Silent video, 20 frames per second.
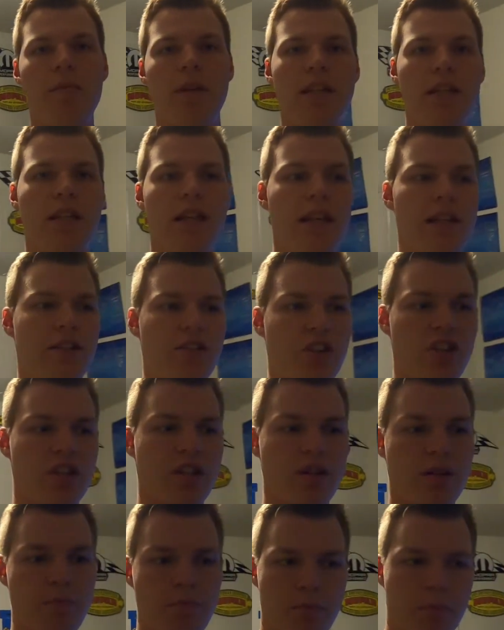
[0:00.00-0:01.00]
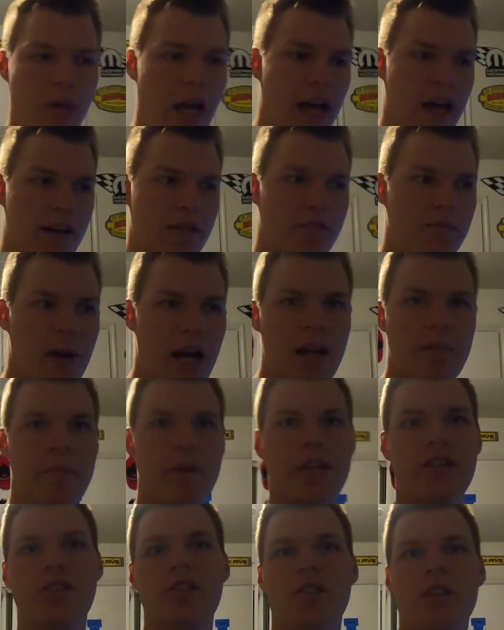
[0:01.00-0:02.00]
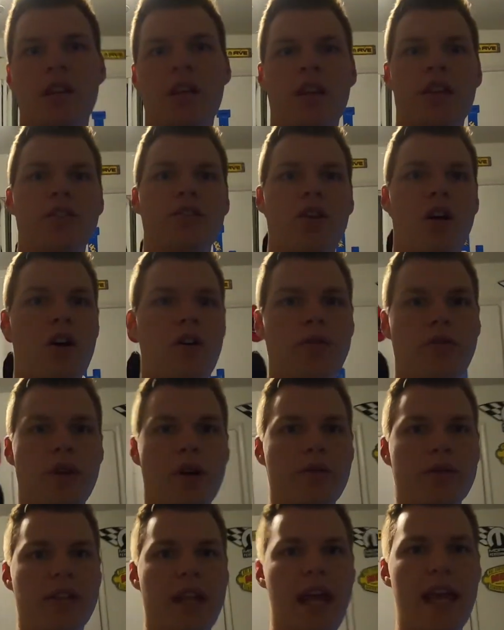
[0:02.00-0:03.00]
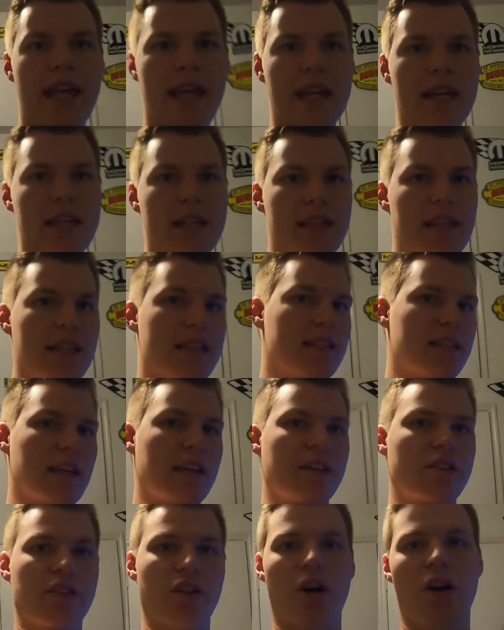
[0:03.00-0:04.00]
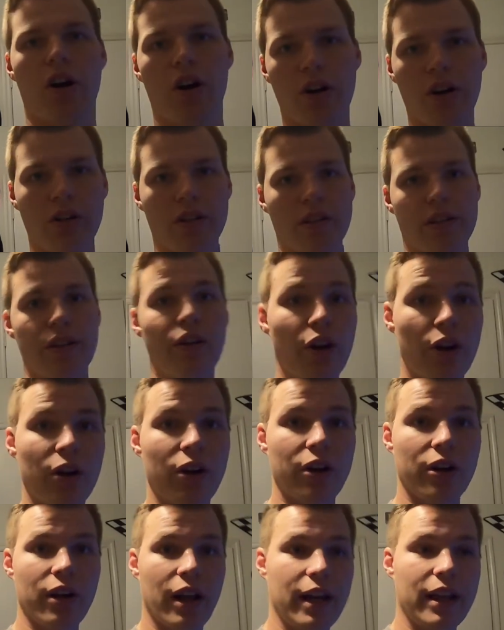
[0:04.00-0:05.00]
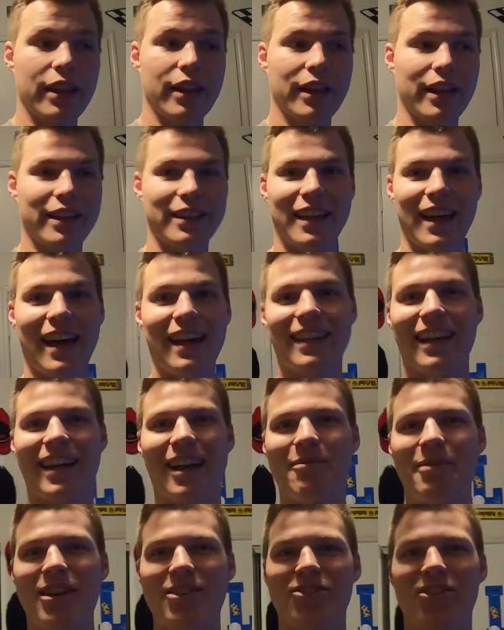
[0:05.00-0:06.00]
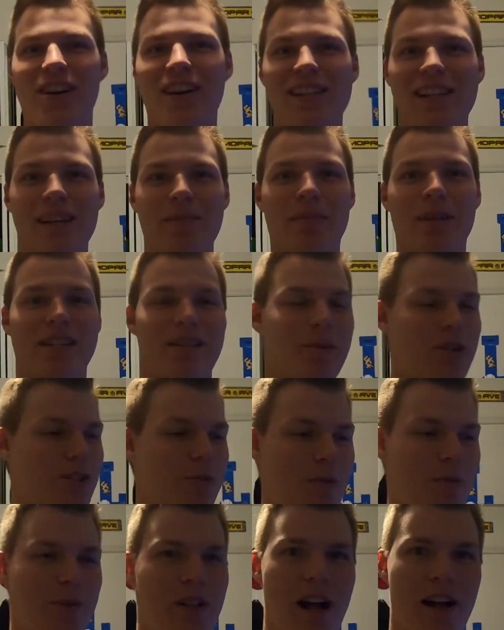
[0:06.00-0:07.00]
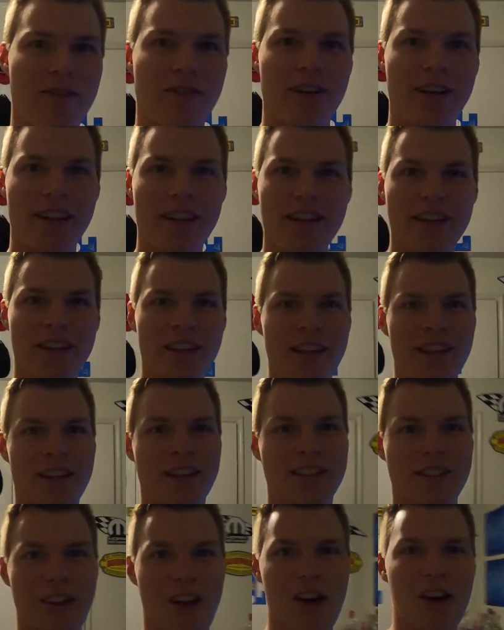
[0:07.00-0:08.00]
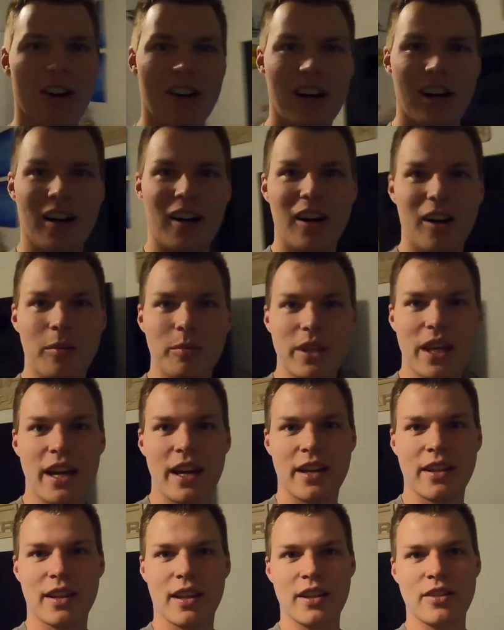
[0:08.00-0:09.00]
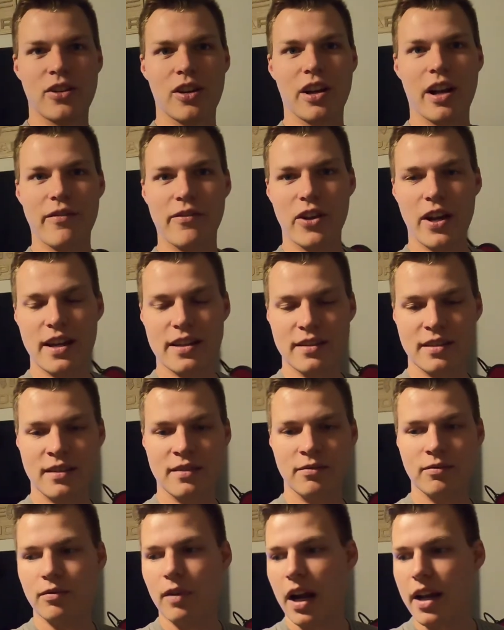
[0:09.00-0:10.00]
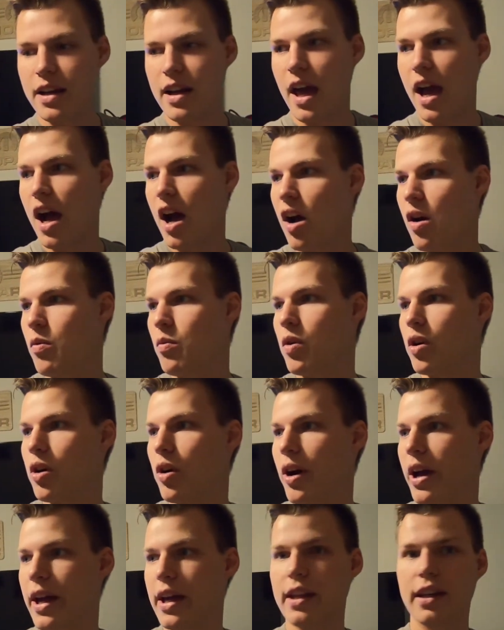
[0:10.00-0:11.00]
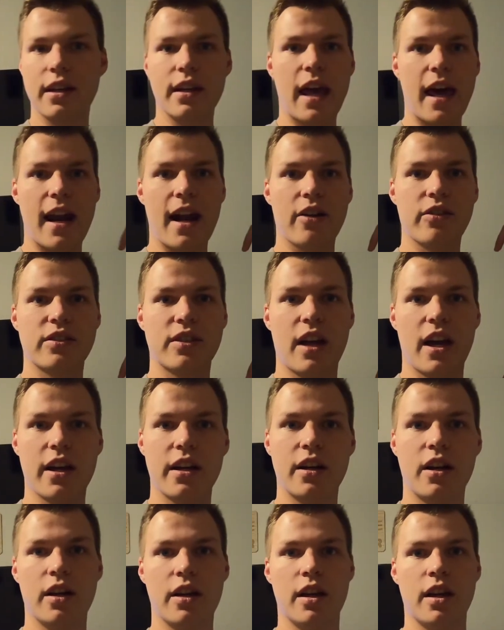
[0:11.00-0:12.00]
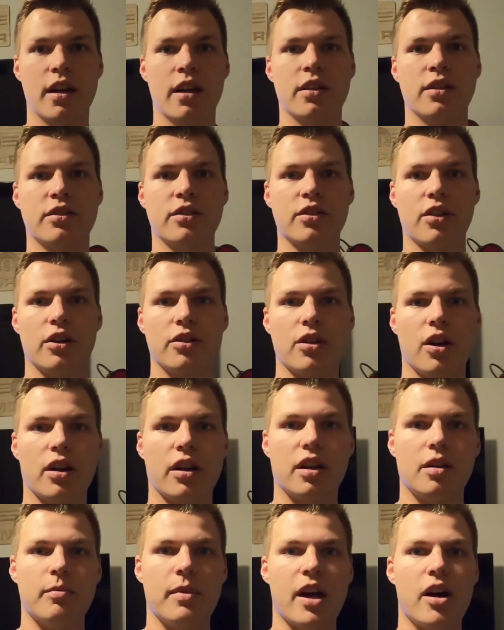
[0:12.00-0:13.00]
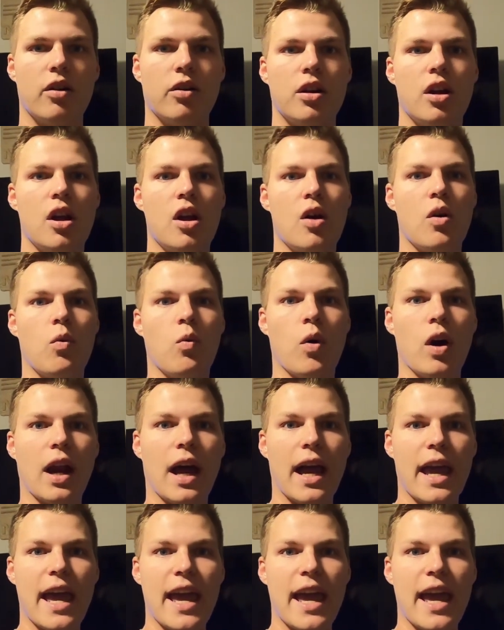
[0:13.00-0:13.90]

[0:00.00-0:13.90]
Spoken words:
mean, it's just kind of my opinion, so don't take any of these things to heart or anything like that. Like, I'm not trying to like piss a bunch of people off or anything. So yeah, that's all I got for you guys right now. We'll go ahead and head outside and start talking about what I